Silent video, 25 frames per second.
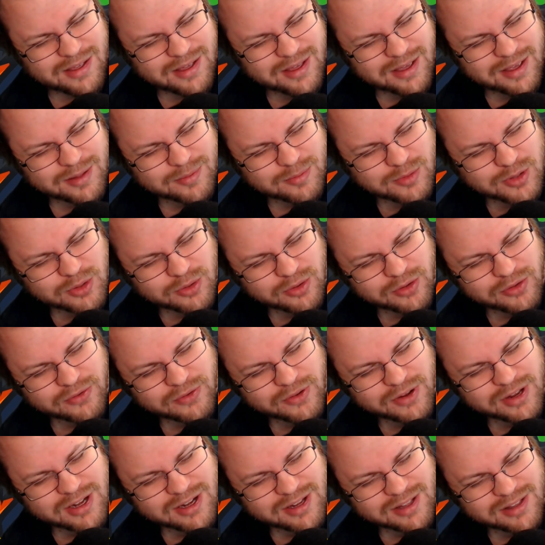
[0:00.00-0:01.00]
I'm totally
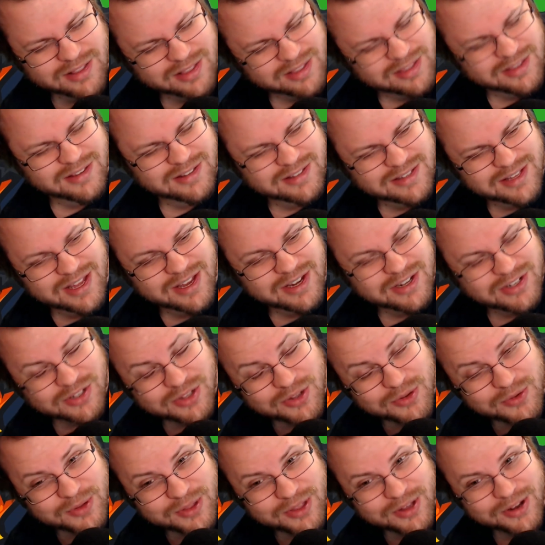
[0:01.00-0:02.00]
forgetting. This
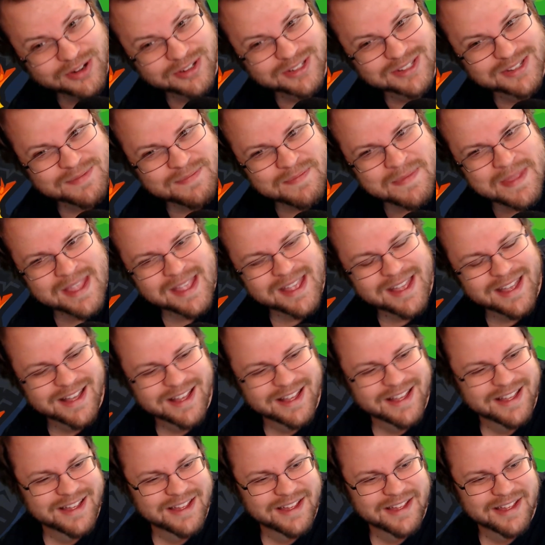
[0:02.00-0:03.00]
actually really
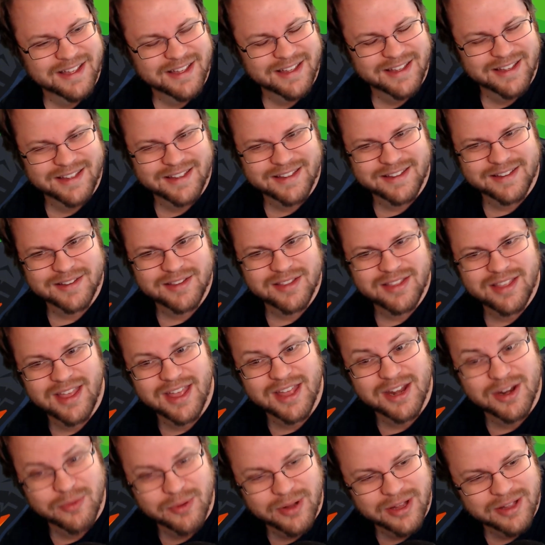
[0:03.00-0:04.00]
hurts.
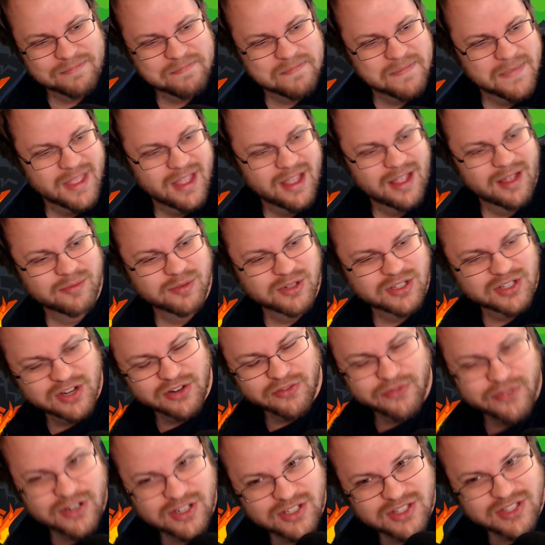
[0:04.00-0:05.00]
Anyway, I'm just
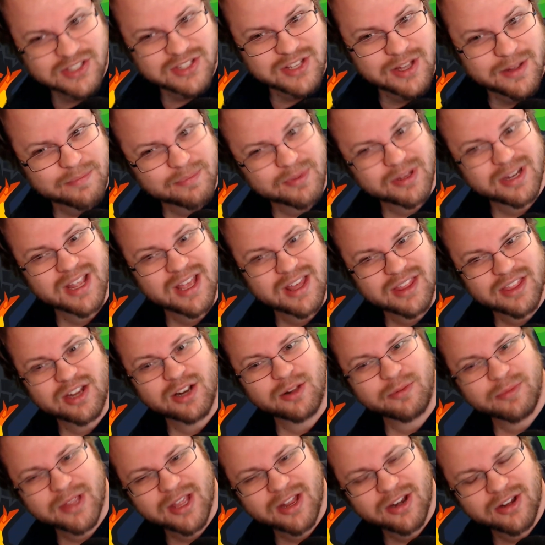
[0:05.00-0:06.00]
gonna finish this up, but yeah,
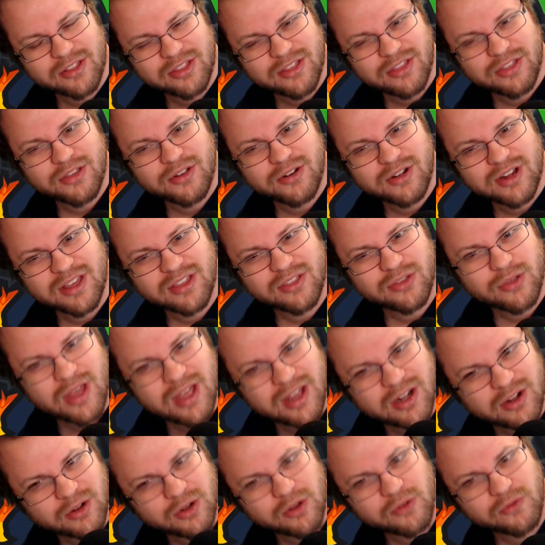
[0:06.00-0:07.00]
that'll be out on the 30th.
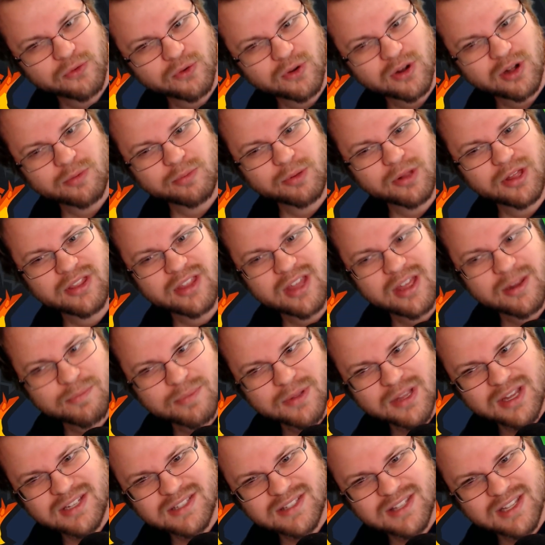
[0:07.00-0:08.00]
I don't know if we're gonna play that,
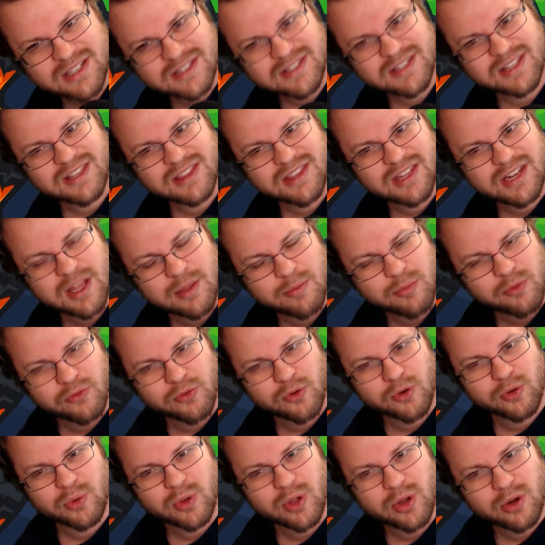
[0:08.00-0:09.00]
because that's like the day
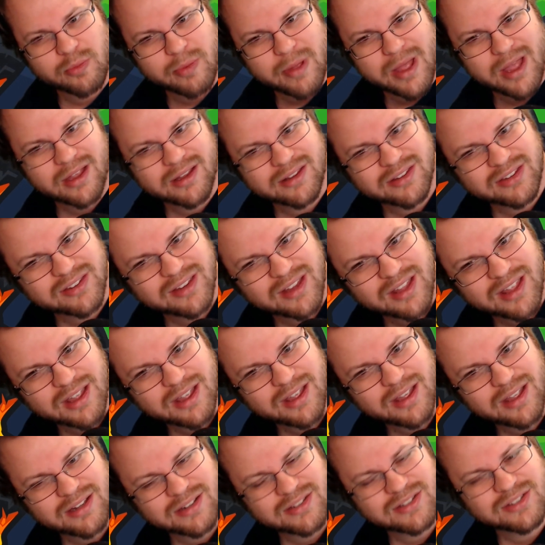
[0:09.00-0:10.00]
before we go to PAX,
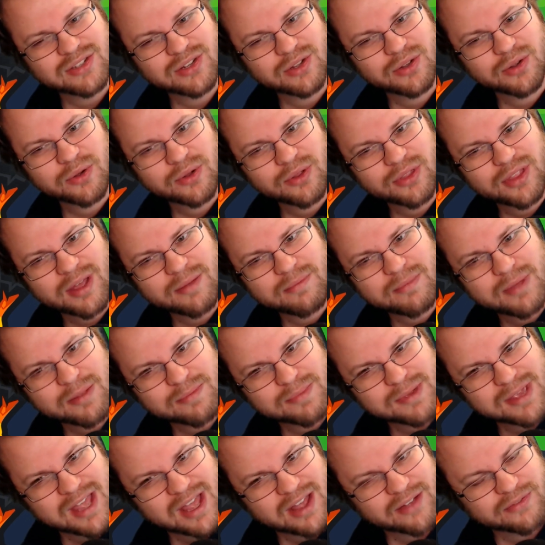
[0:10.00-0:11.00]
and so that might
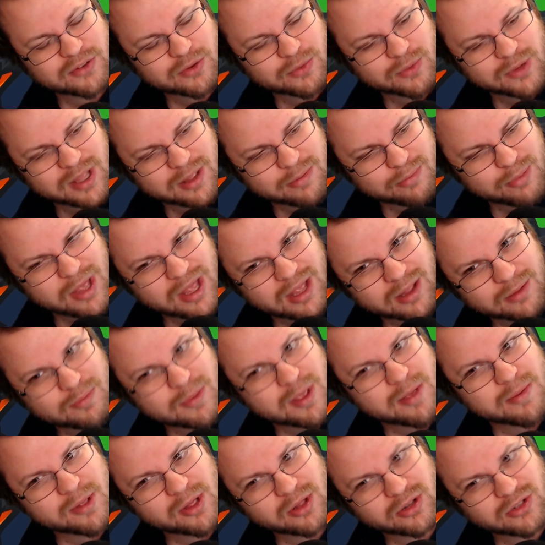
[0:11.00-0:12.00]
be after we get back.
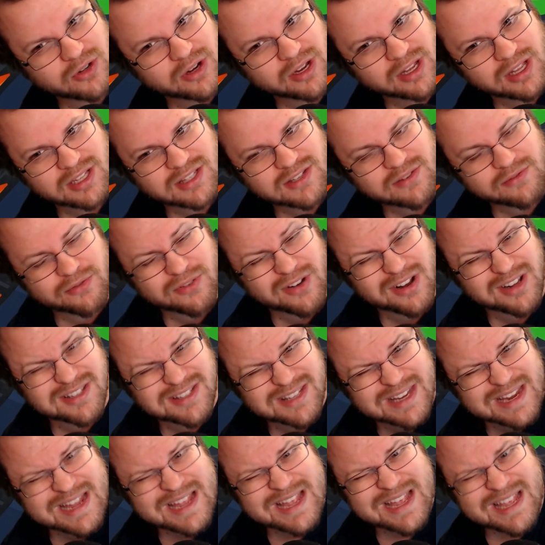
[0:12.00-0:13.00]
Maybe I'll try and get some
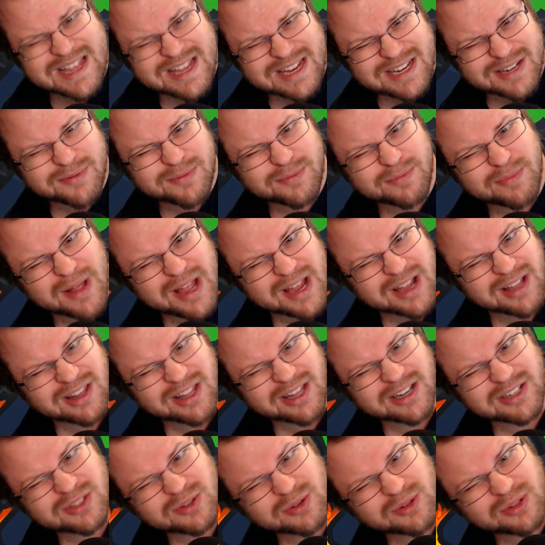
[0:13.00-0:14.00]
friends to pile
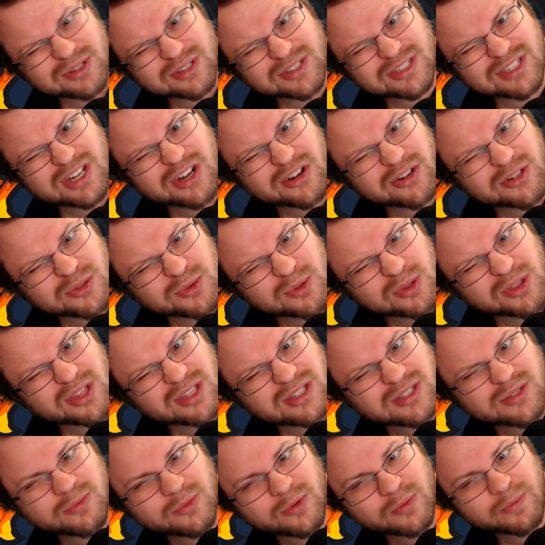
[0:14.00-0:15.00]
onto chairs with
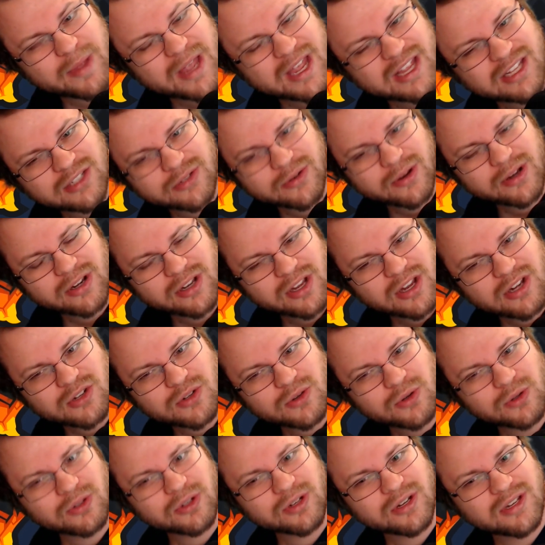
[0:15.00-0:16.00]
us, and we'll pass around a
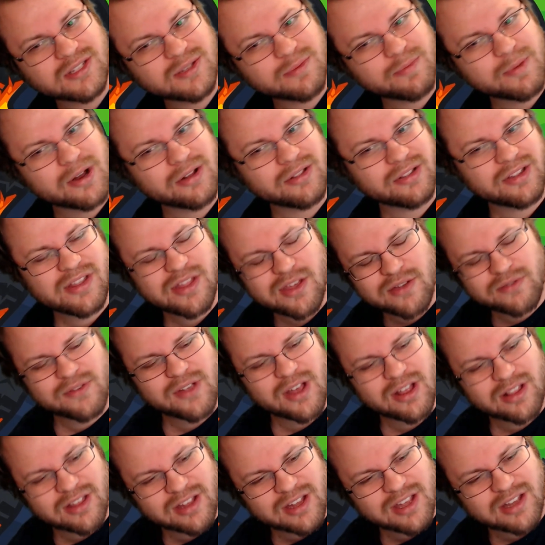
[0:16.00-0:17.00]
controller, because apparently they've
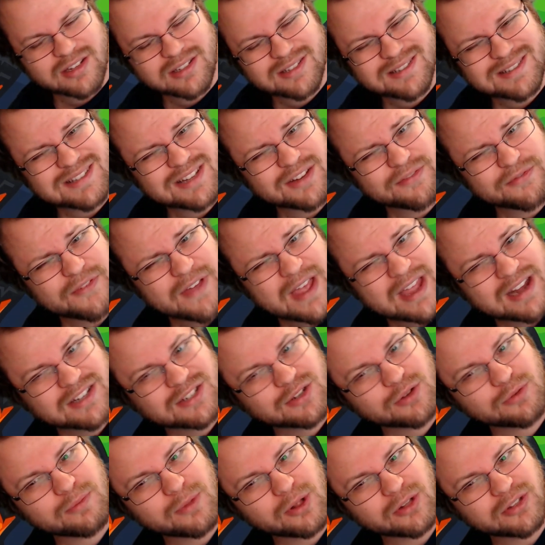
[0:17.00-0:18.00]
got like a de
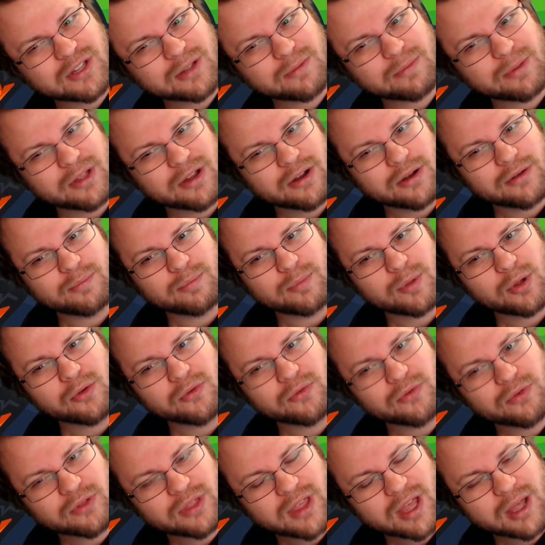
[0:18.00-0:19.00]
facto multiplayer
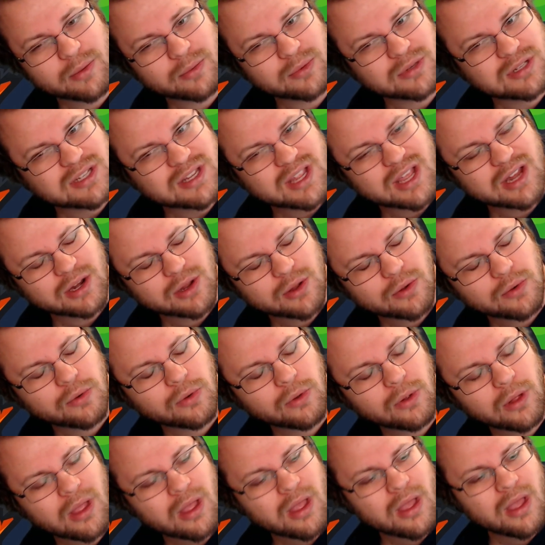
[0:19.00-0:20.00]
mode for that, which is kind of
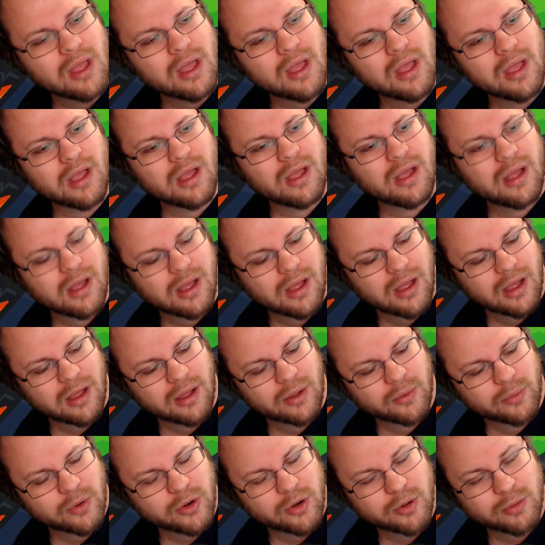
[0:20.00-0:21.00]
cool.
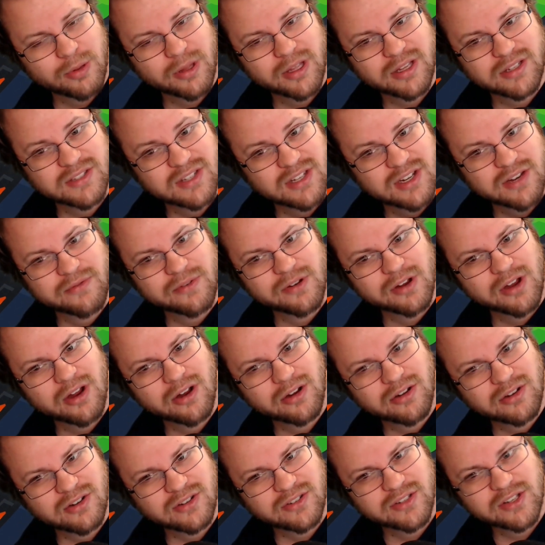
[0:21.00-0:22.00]
Where you play as the different
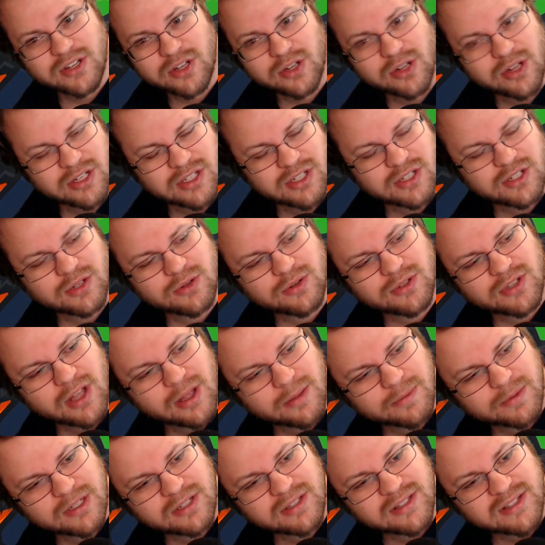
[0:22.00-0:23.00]
characters and you get to choose
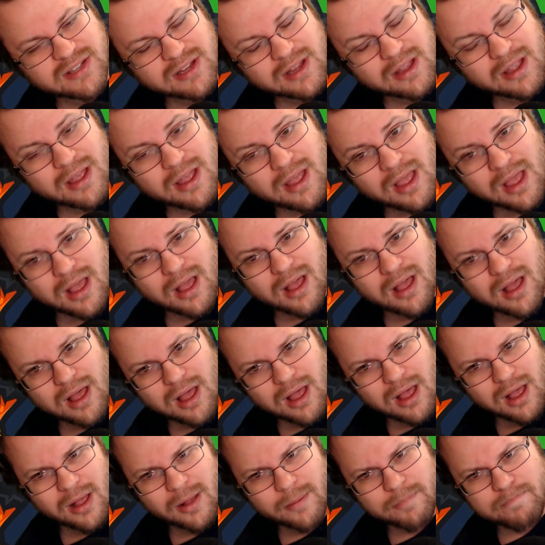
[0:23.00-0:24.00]
options.
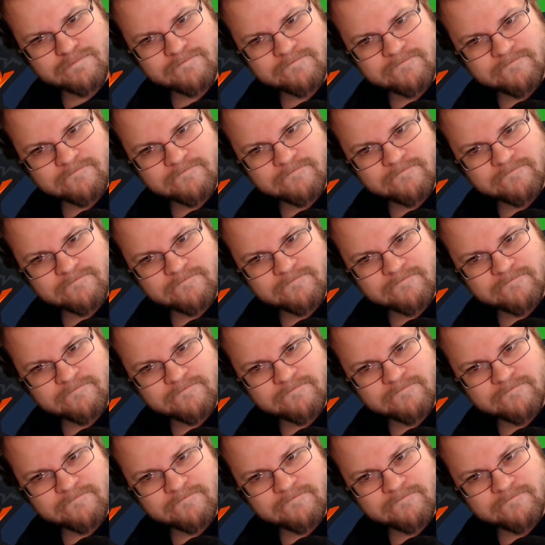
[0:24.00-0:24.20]
Hi.